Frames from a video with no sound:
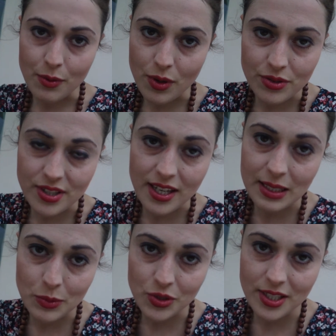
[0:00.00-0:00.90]
I won't do that
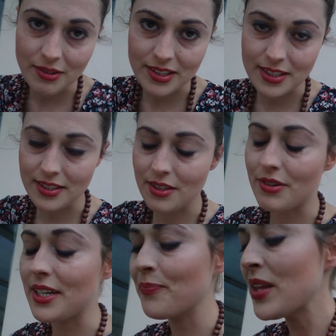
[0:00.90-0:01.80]
anymore, seriously,
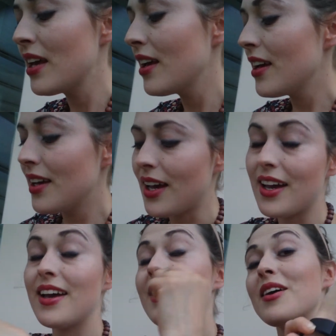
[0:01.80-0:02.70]
sorry.
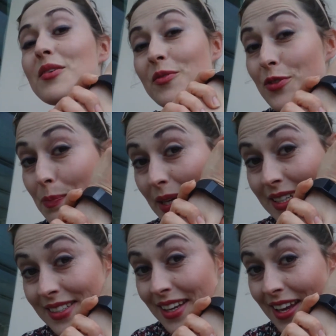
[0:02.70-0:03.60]

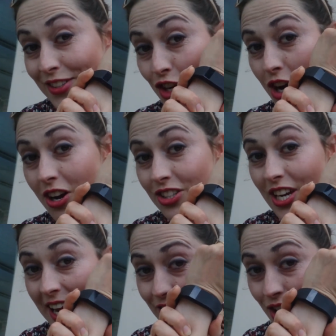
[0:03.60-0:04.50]
Fitbit Charge
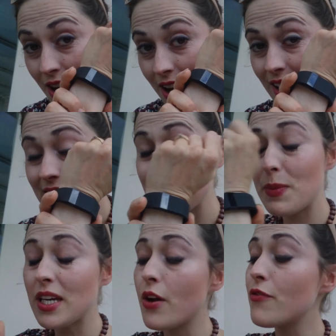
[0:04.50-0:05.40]
HR. It's been